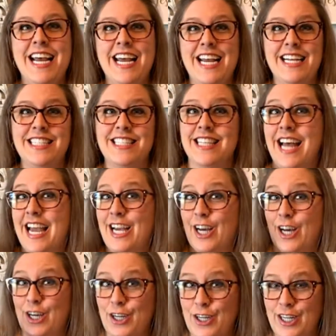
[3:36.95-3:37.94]
It's like
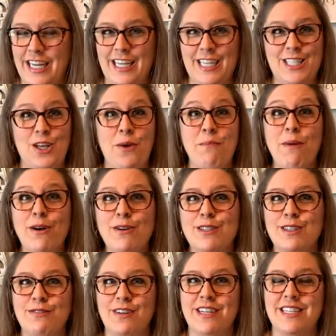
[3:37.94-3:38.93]
a hoodie. So
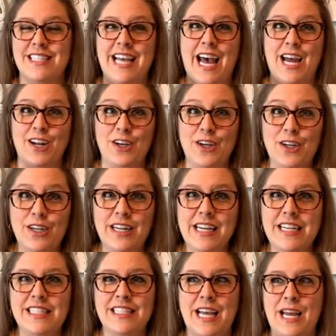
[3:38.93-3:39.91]
most of us had hoodies